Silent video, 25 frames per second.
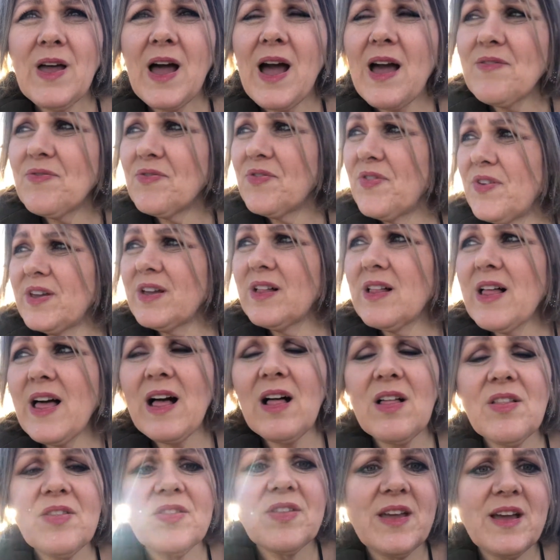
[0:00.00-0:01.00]
I feel
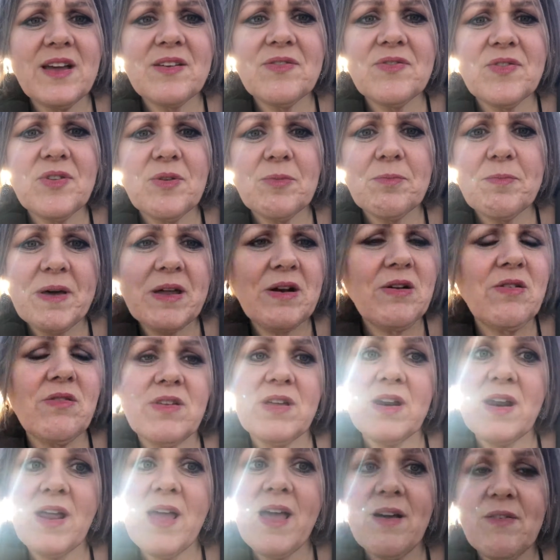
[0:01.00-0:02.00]
healthy. I feel better
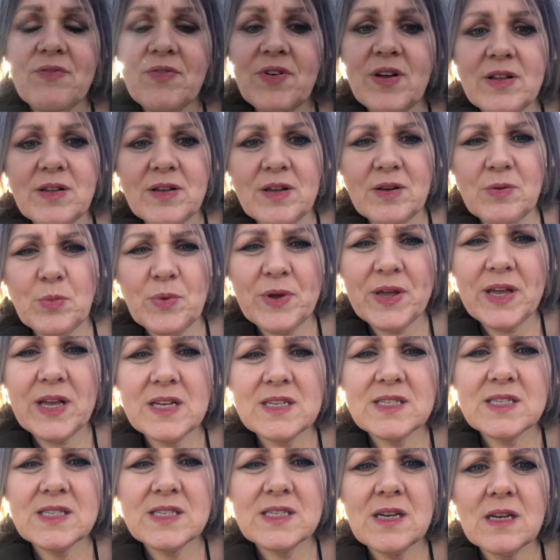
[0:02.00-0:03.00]
than I have felt in
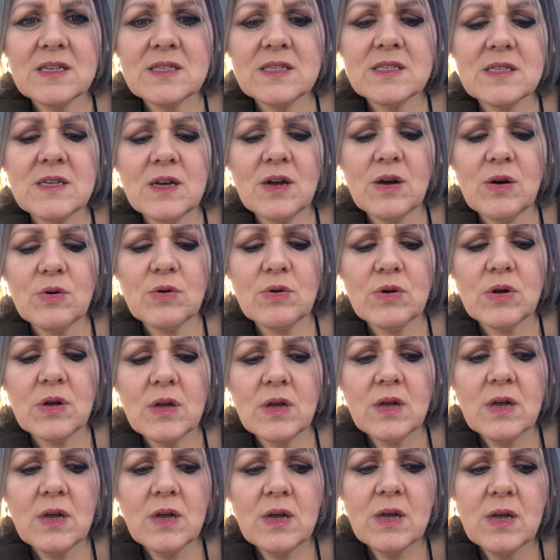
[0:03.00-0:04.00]
weeks. So
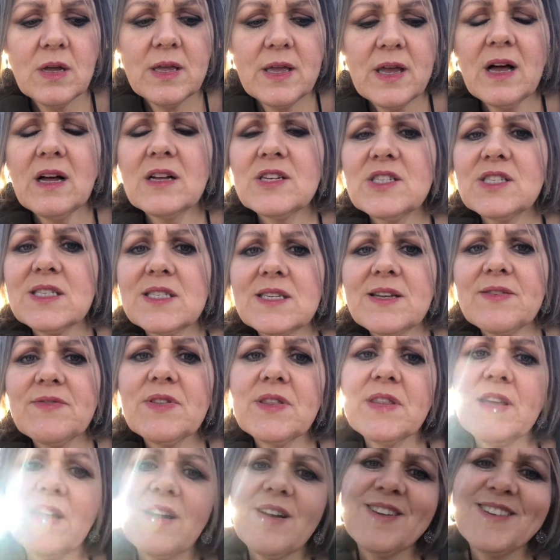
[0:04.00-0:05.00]
yeah, I'll just leave
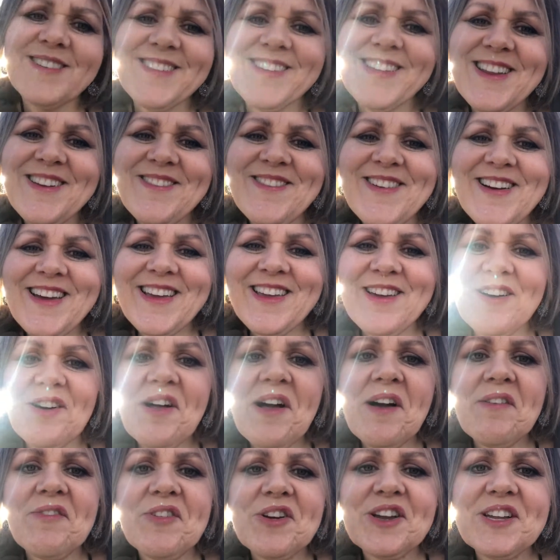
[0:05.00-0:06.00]
it there. Anyway, y'all
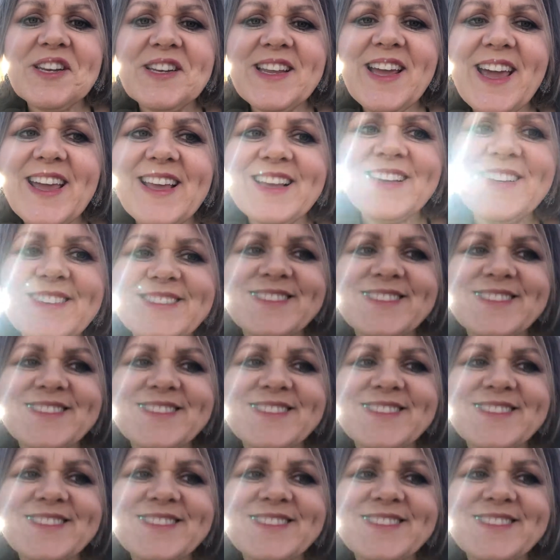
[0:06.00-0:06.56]
have a good day.